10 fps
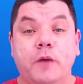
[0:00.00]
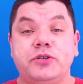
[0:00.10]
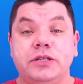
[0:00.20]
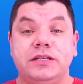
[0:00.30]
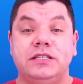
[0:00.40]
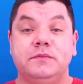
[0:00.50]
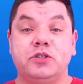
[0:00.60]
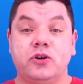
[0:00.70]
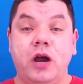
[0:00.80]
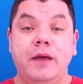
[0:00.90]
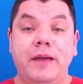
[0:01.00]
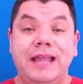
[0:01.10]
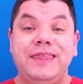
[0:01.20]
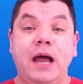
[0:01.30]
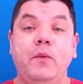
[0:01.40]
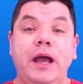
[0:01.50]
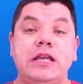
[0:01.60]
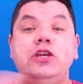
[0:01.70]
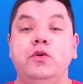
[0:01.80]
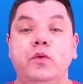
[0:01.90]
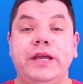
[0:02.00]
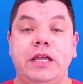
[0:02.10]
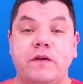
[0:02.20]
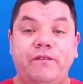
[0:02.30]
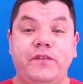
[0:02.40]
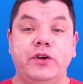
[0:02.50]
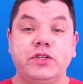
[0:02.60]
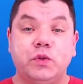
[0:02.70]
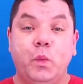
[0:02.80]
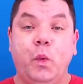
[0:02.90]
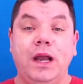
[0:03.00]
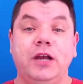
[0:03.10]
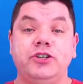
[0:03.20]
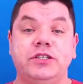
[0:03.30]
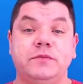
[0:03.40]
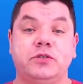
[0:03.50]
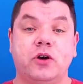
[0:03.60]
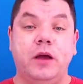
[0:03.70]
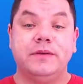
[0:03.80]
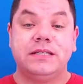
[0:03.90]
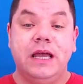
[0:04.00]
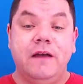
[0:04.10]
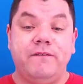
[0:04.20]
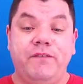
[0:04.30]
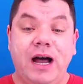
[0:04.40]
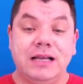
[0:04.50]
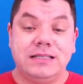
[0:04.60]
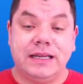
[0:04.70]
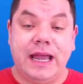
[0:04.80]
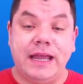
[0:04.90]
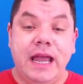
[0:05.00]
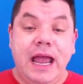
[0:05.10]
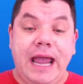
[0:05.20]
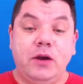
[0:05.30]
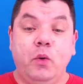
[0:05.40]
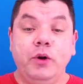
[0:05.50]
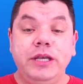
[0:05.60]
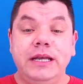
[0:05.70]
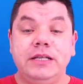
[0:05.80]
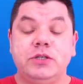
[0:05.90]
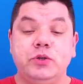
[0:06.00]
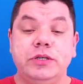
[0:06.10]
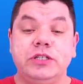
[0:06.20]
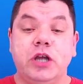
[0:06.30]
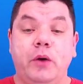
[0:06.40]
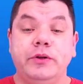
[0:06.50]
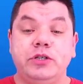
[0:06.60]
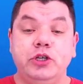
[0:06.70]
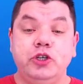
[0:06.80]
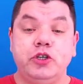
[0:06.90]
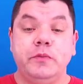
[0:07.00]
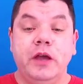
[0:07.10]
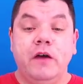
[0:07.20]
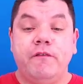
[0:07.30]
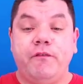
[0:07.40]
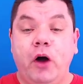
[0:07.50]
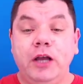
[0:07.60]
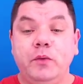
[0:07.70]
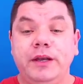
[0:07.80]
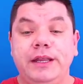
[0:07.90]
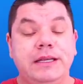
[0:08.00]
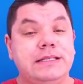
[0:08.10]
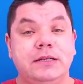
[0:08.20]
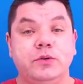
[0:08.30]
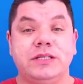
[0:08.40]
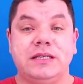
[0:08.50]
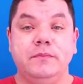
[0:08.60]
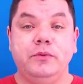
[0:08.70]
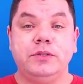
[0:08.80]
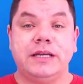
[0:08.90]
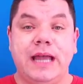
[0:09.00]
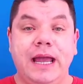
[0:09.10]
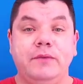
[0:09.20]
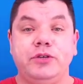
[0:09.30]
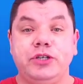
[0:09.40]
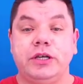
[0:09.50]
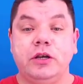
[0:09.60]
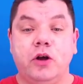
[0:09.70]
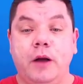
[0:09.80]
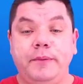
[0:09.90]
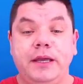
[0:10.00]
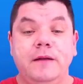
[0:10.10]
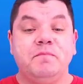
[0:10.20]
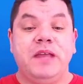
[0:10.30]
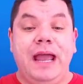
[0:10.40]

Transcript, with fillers: option to subscribe, and that way you will get your first 100 subscribers fast. Okay, and all you need to do is go onto YouTube, find one of these little symbols, okay, which you can copy,